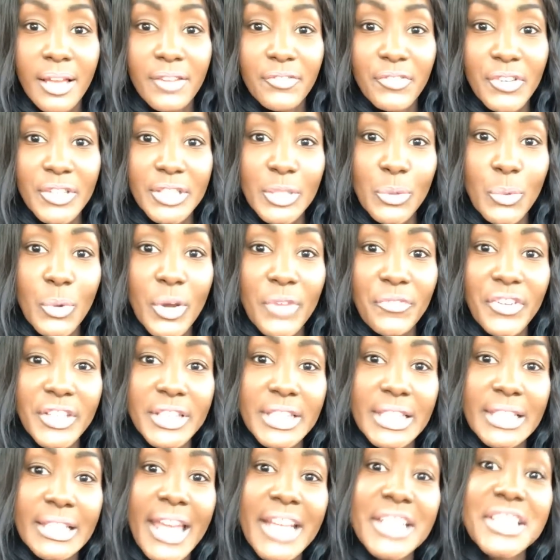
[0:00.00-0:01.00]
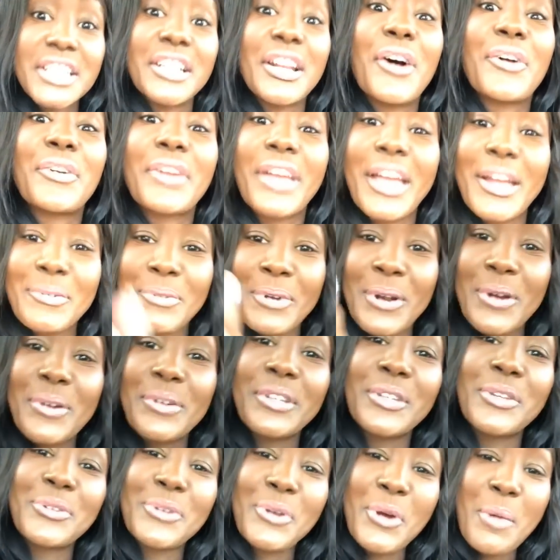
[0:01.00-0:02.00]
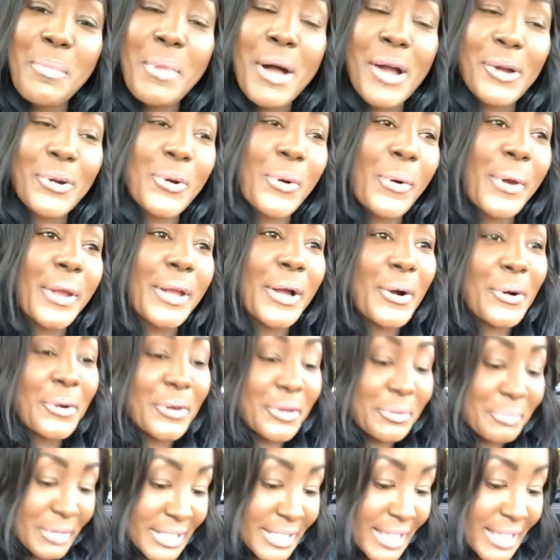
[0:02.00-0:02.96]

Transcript: 5150 Nation. Okay, Ronan, you know about Corey Holcomb.